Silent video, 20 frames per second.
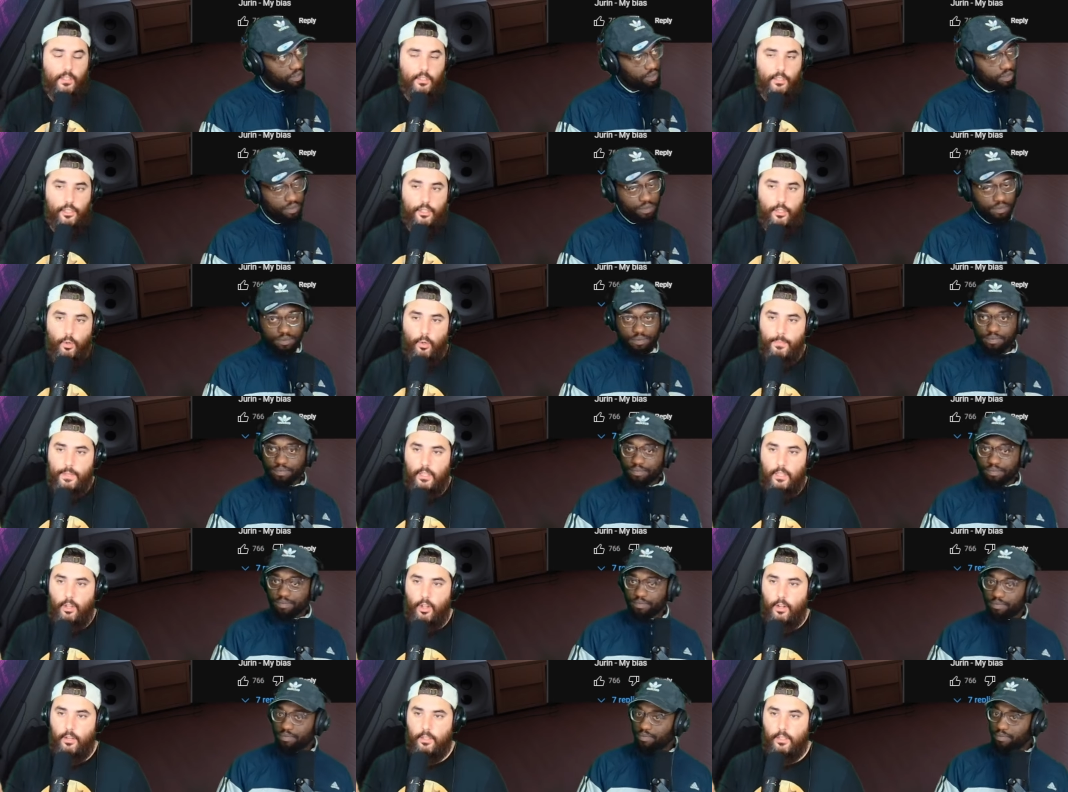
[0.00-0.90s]
Speaker 1: if their show will be
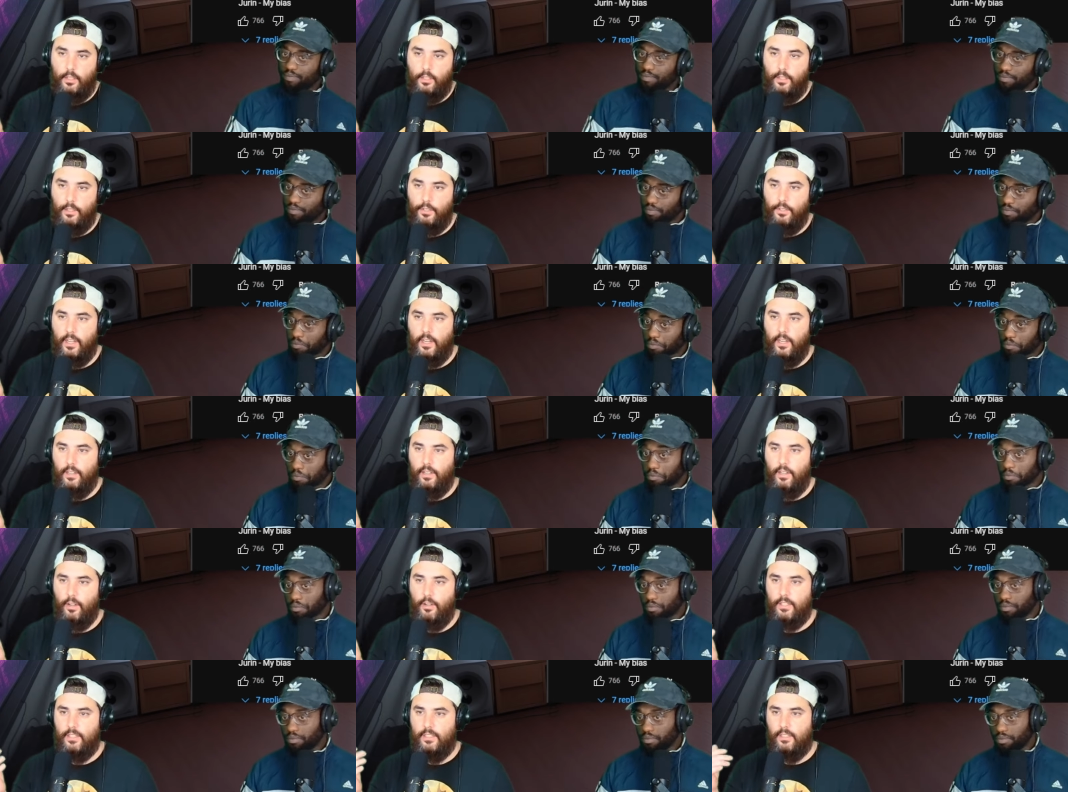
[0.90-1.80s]
longer. You got to
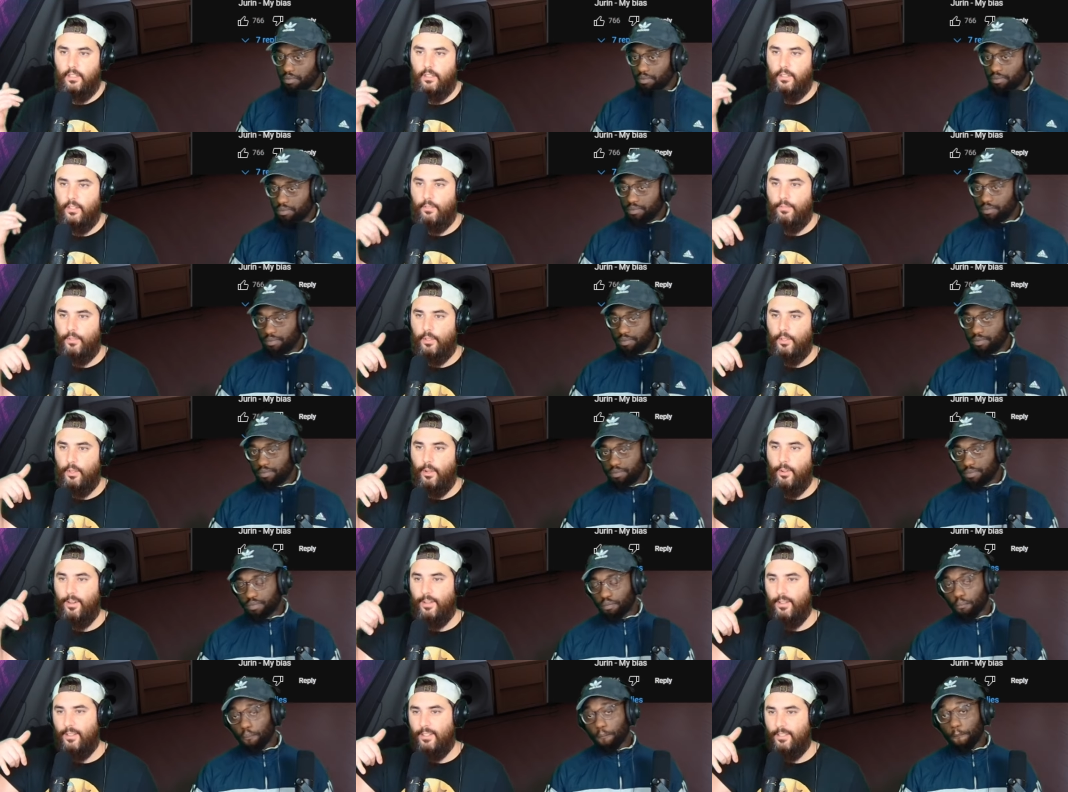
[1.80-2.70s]
know because if you go
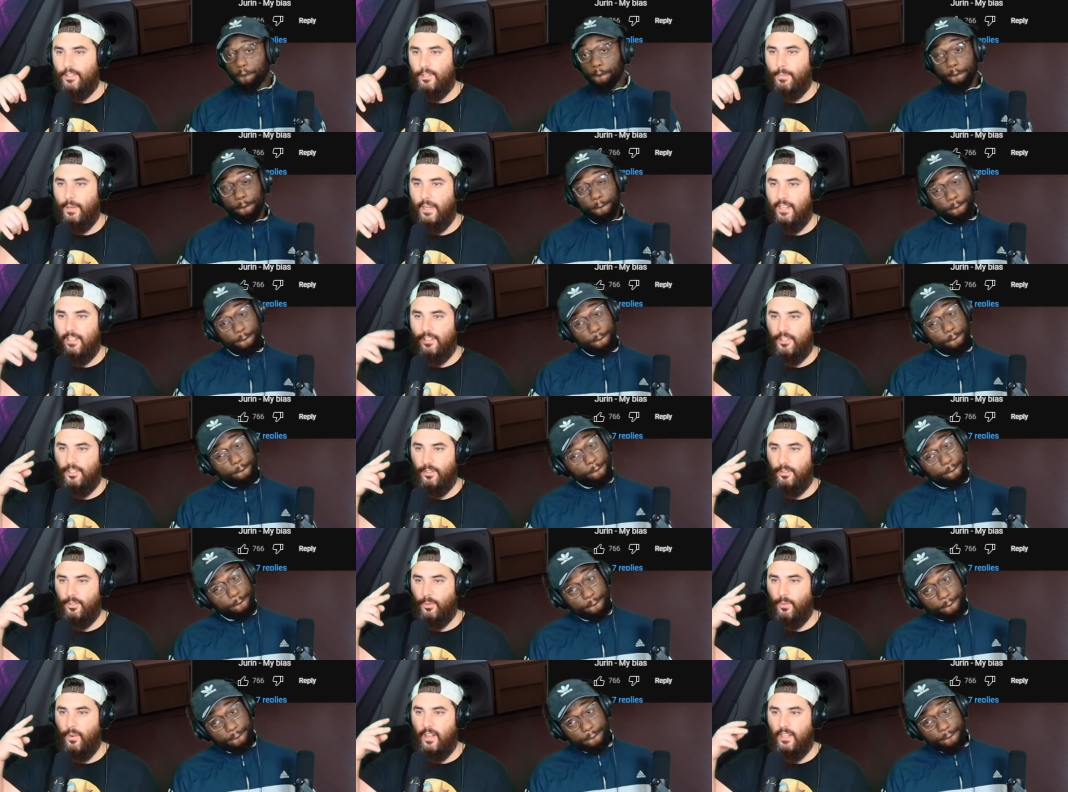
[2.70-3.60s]
to the Japan show
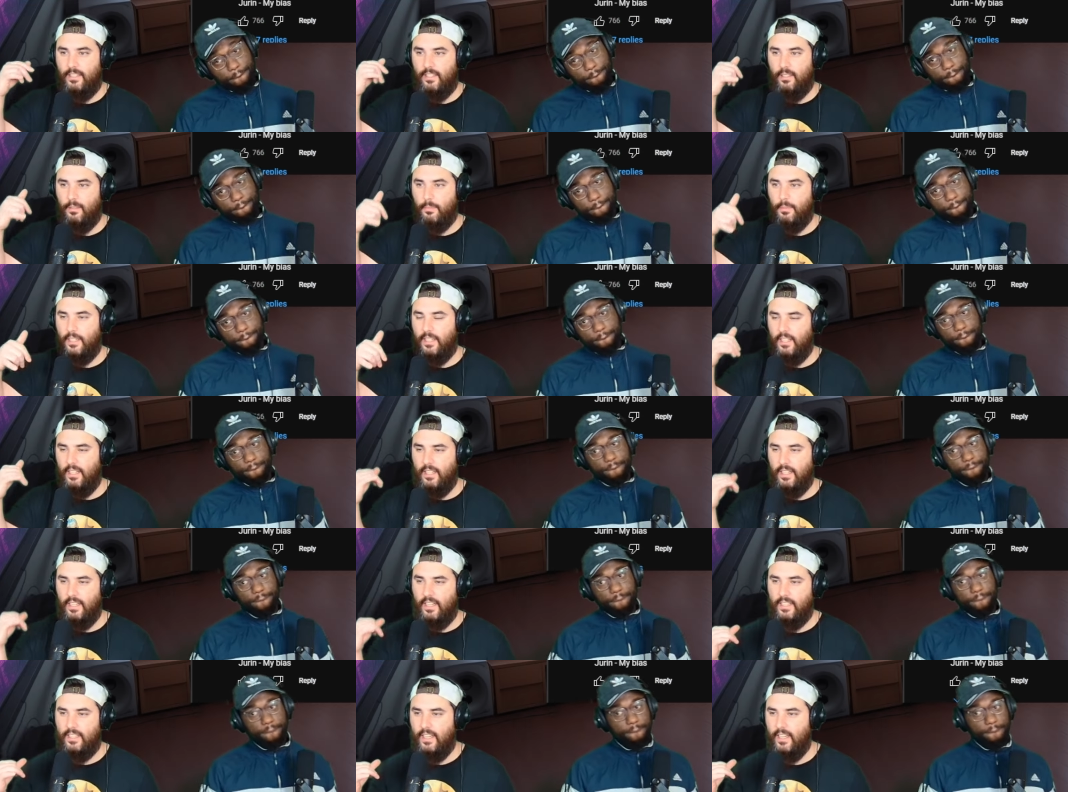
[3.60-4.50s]
twice at the beginning
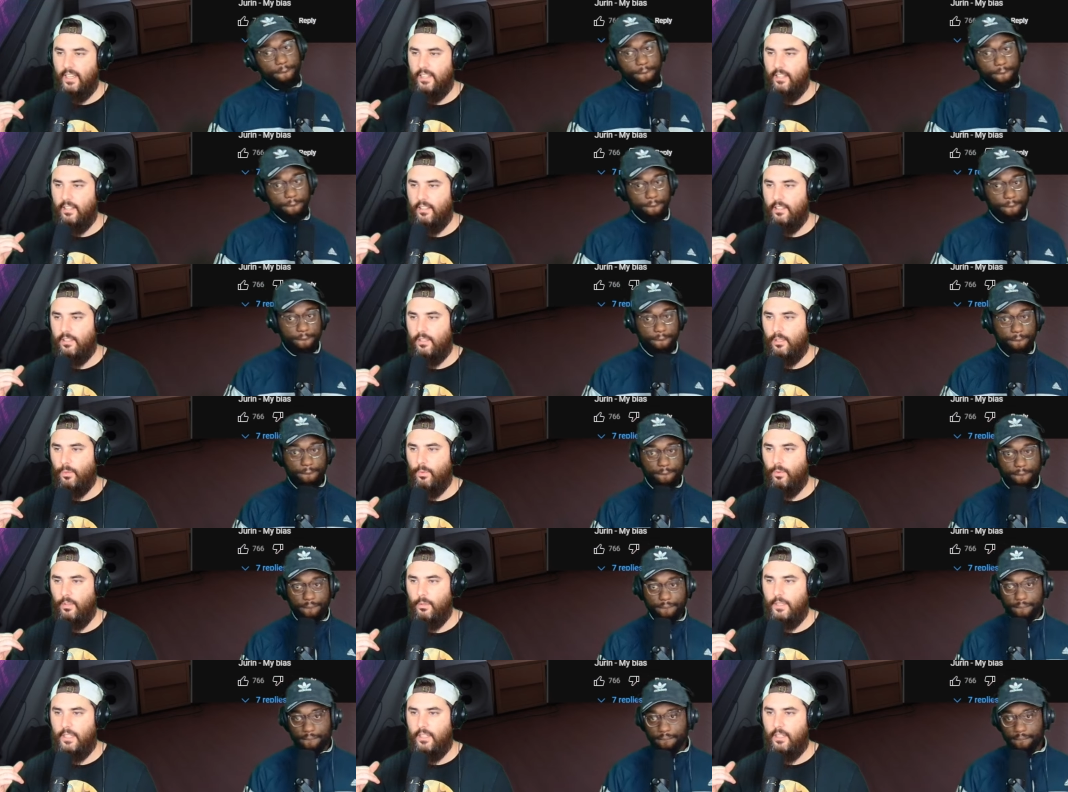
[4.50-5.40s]
and at the end of the
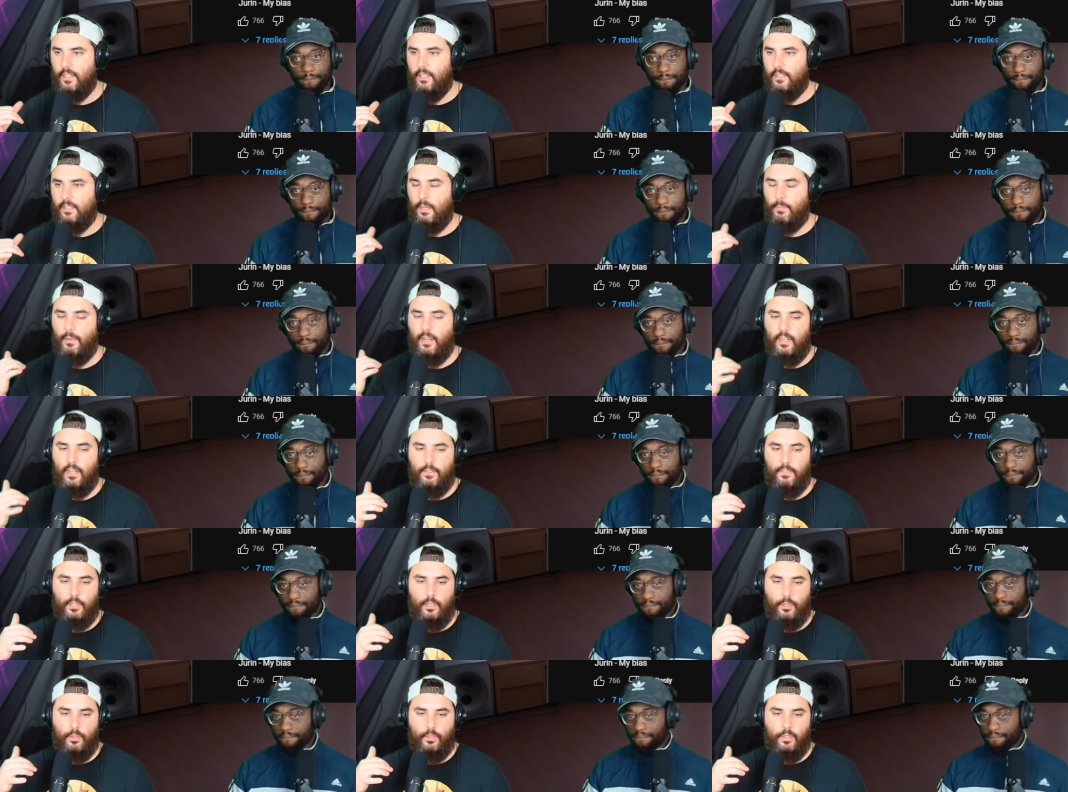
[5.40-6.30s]
tour, because they might
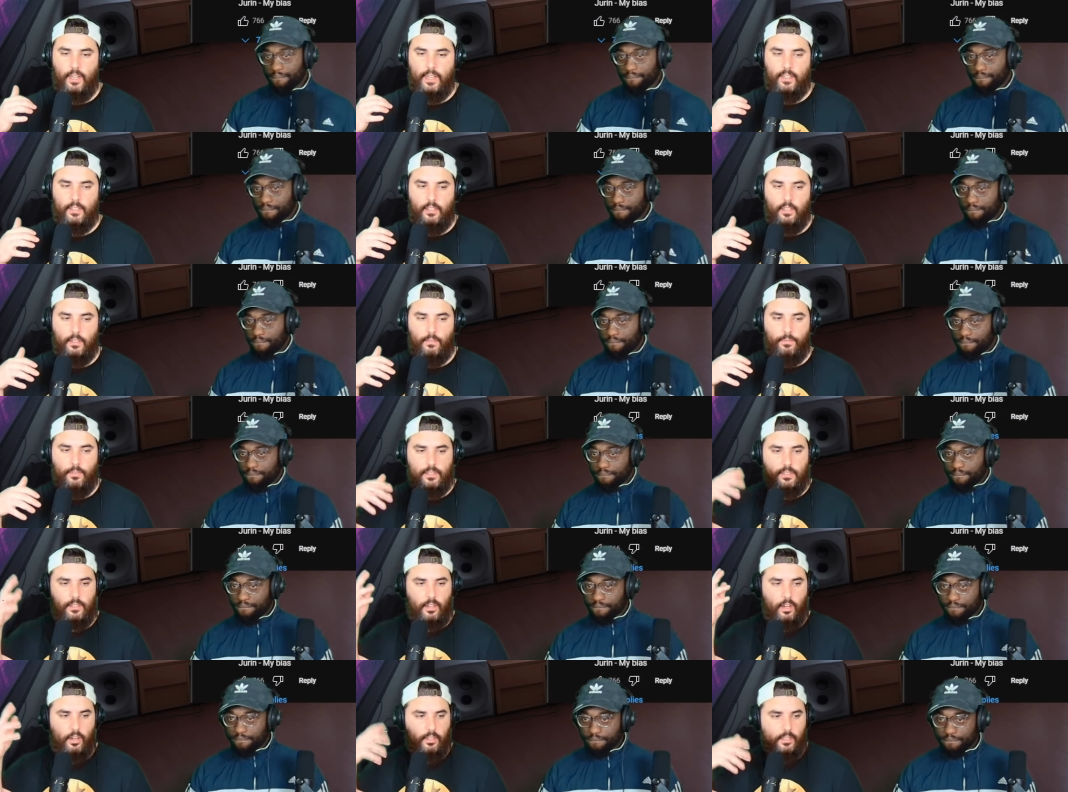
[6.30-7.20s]
even do like a different
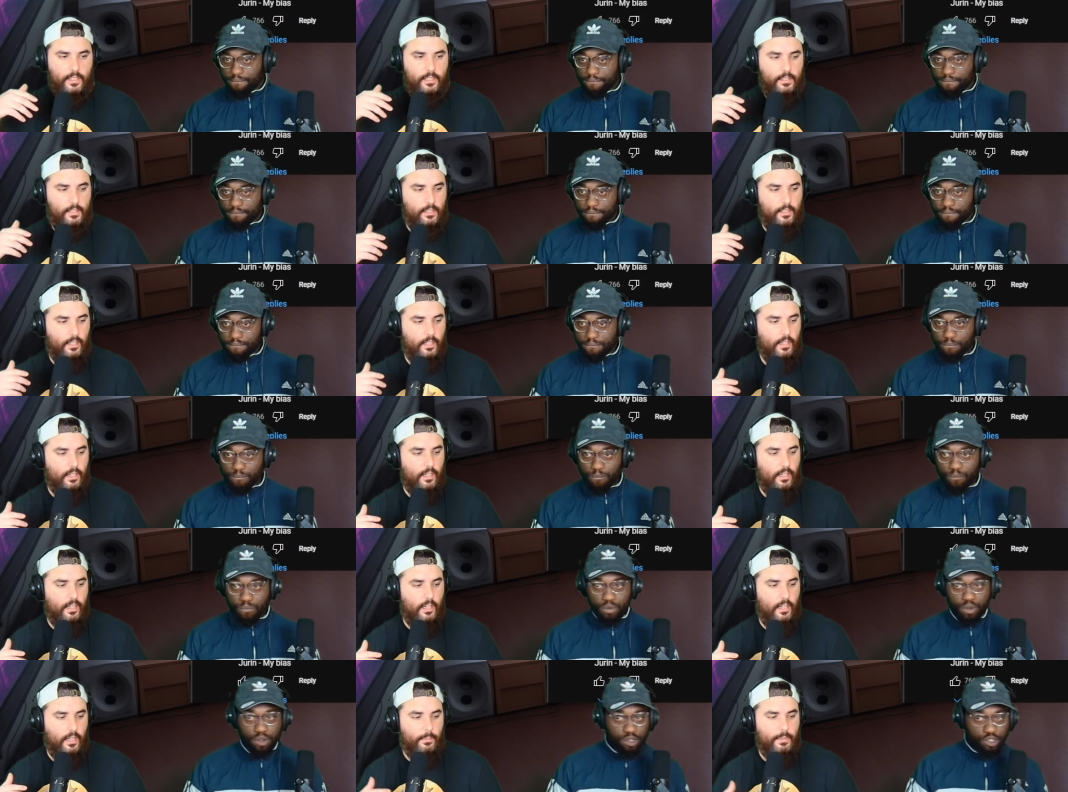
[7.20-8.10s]
song list,
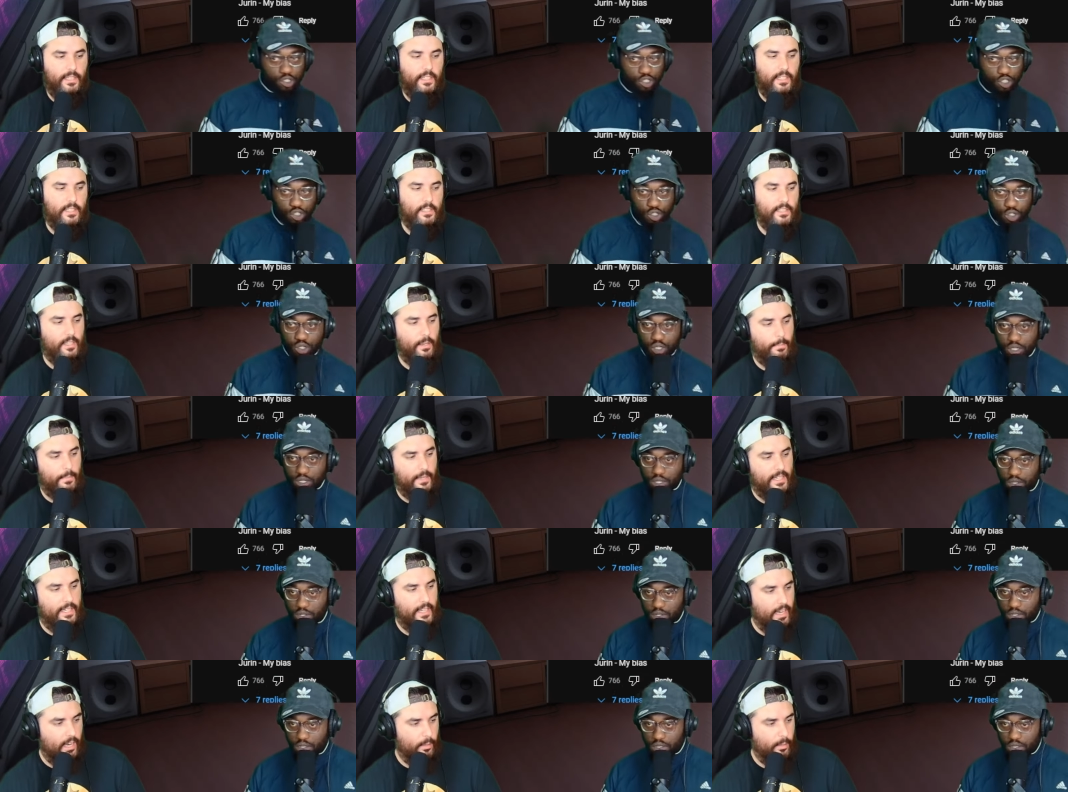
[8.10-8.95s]
because the mini